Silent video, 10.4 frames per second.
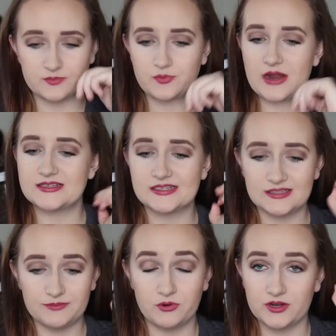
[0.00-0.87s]

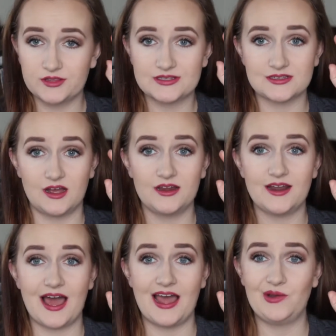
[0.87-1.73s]
Surprisingly, putting this on,
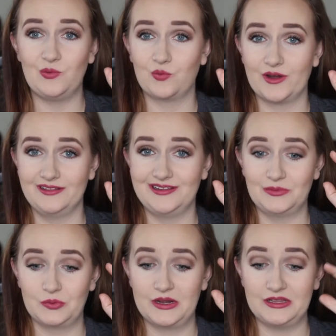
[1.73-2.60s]
I
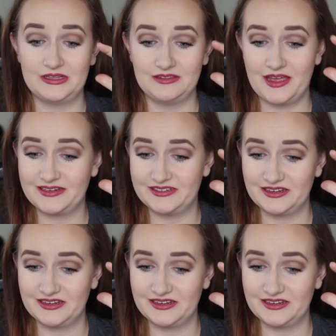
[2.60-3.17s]
really, really liked